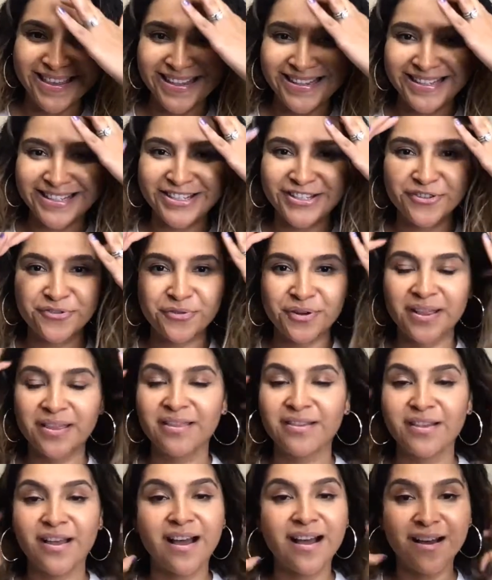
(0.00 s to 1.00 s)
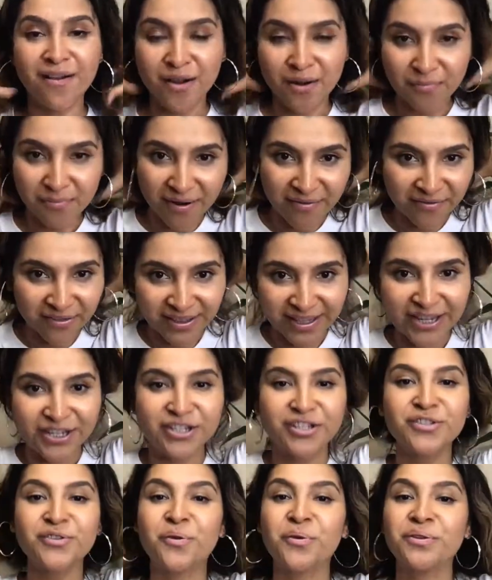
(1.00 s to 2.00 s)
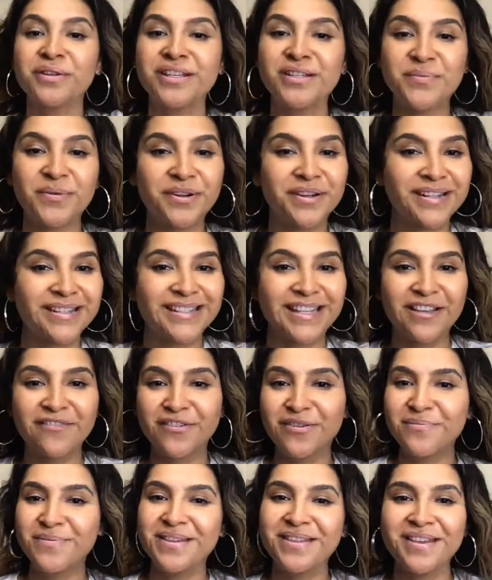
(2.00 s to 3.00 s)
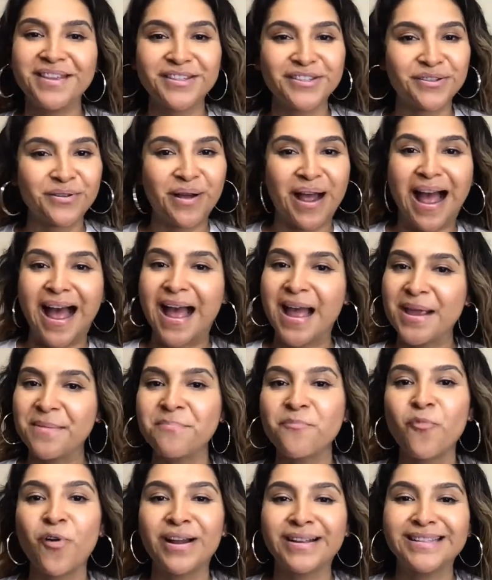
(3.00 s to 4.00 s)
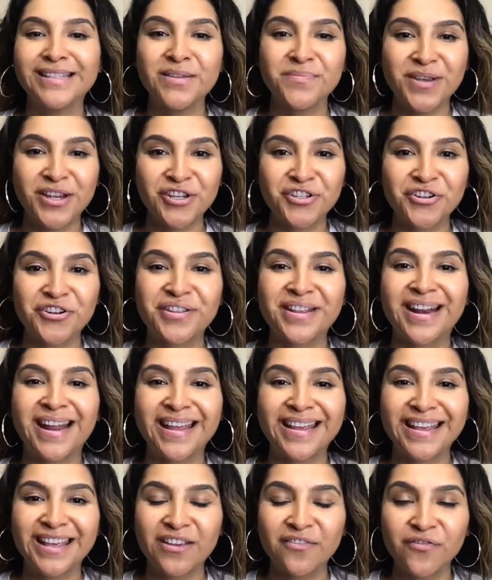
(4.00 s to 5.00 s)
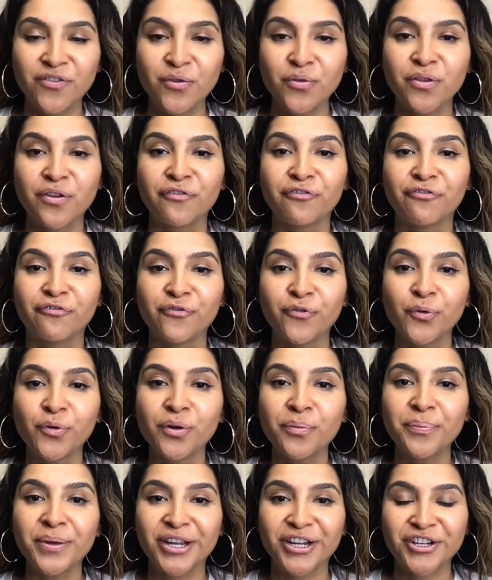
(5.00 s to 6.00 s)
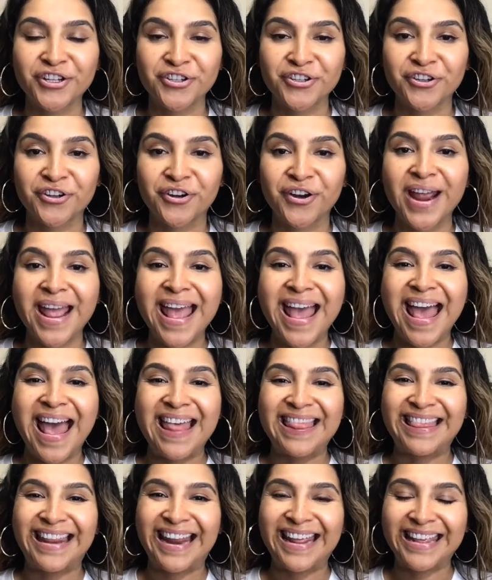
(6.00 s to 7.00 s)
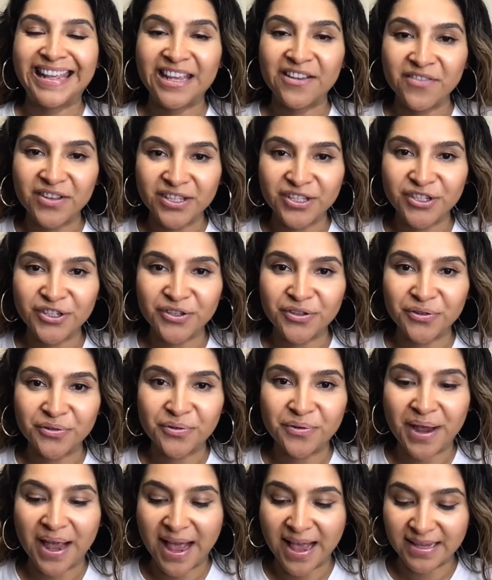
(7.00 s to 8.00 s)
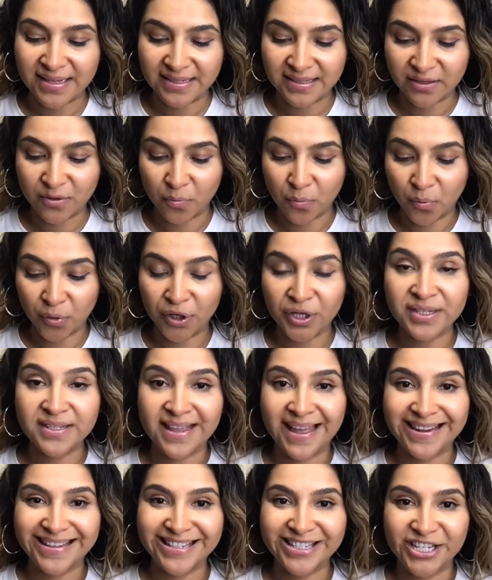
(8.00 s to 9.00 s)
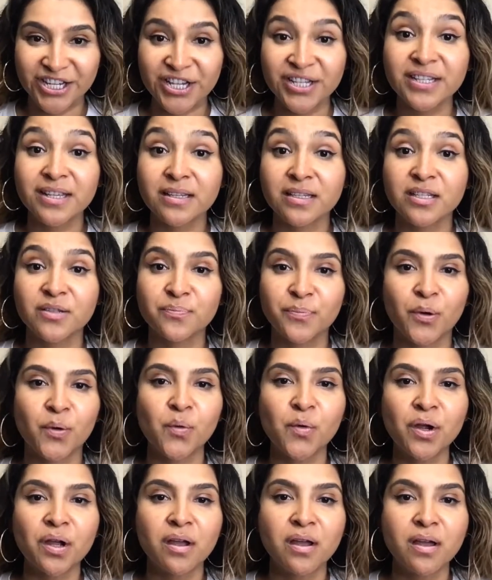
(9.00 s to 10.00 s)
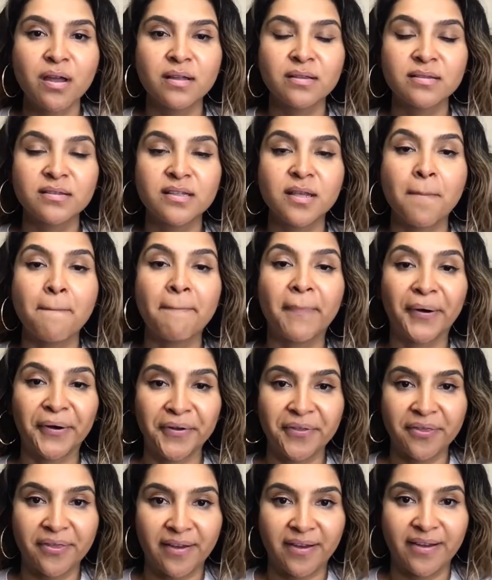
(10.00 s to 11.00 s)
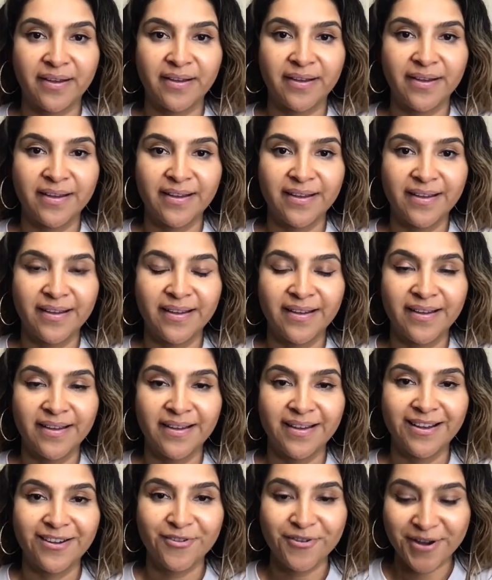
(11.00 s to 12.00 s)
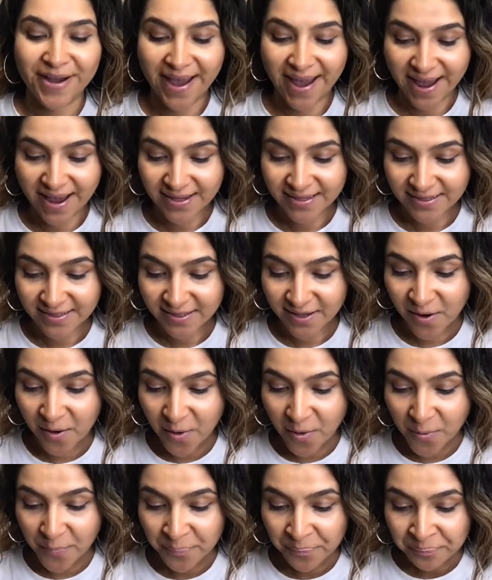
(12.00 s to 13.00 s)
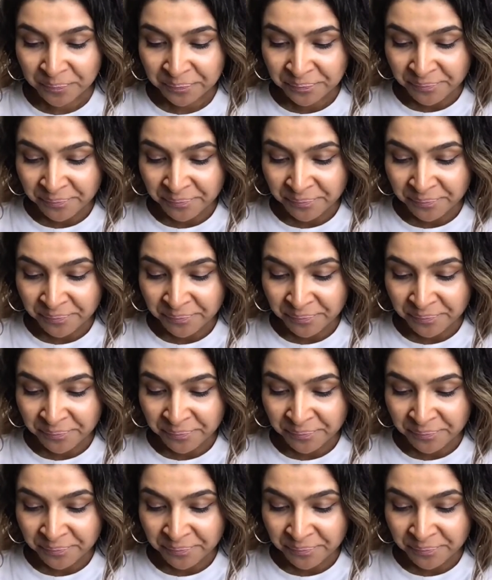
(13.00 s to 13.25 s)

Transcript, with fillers: these uh, revelations, Holy Spirit is giving me this. So I want to make sure that I give you the full picture and that I give it to you as the words that Jesus spoke to Martha. Okay, so